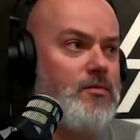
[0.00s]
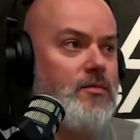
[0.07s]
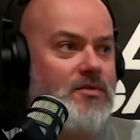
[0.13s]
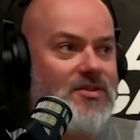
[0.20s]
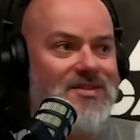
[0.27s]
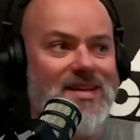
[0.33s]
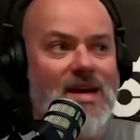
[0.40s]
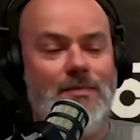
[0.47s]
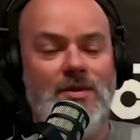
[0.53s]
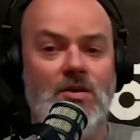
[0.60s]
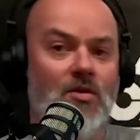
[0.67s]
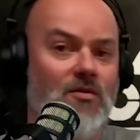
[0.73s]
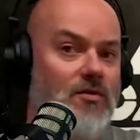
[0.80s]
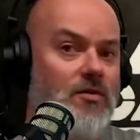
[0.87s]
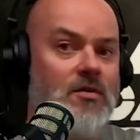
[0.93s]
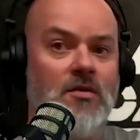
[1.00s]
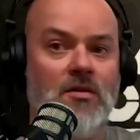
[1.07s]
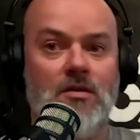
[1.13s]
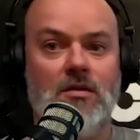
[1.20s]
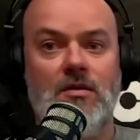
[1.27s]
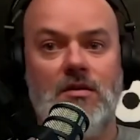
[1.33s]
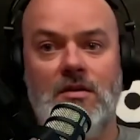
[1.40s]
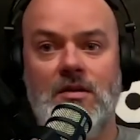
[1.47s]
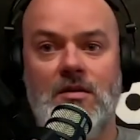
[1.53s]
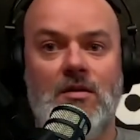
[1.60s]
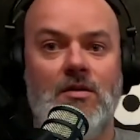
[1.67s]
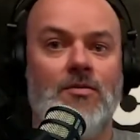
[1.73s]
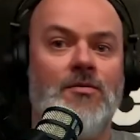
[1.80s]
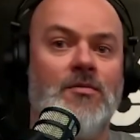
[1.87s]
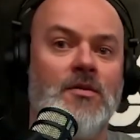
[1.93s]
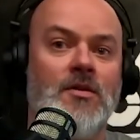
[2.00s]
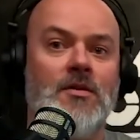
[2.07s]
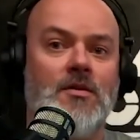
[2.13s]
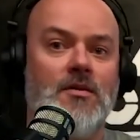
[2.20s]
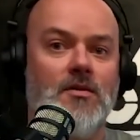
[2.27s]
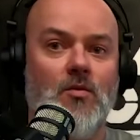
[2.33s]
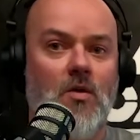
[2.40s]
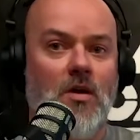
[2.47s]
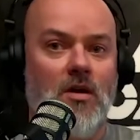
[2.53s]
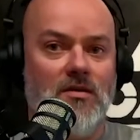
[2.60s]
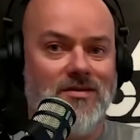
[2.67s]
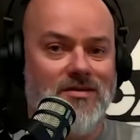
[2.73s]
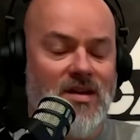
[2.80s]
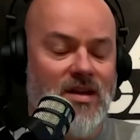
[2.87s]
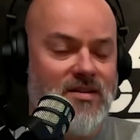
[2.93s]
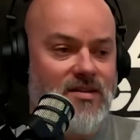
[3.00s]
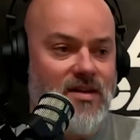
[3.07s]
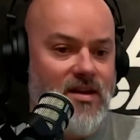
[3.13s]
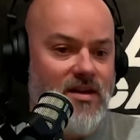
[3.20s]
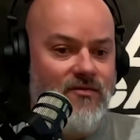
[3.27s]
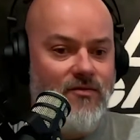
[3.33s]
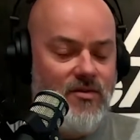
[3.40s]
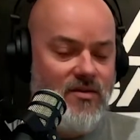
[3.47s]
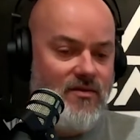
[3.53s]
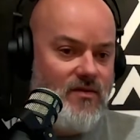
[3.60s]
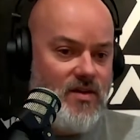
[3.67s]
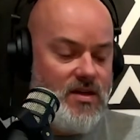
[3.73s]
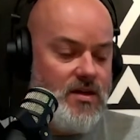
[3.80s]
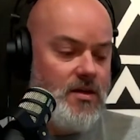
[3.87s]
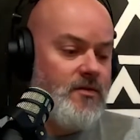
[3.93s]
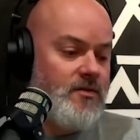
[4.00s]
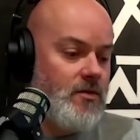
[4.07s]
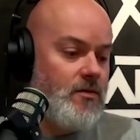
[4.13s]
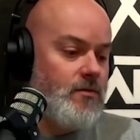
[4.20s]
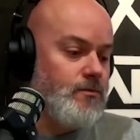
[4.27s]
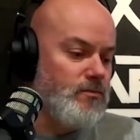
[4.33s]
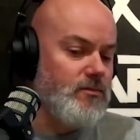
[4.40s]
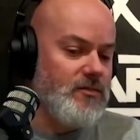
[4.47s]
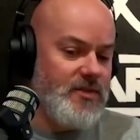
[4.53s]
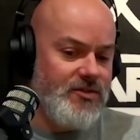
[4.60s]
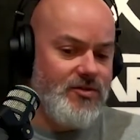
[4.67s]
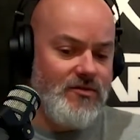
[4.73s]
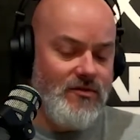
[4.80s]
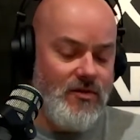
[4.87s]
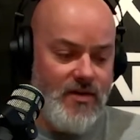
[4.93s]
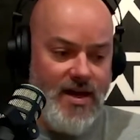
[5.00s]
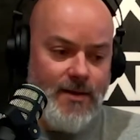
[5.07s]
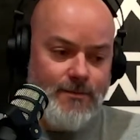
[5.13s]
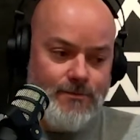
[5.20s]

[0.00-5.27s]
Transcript: Stepping over, the wall is not safe or convenient. So it's good for that.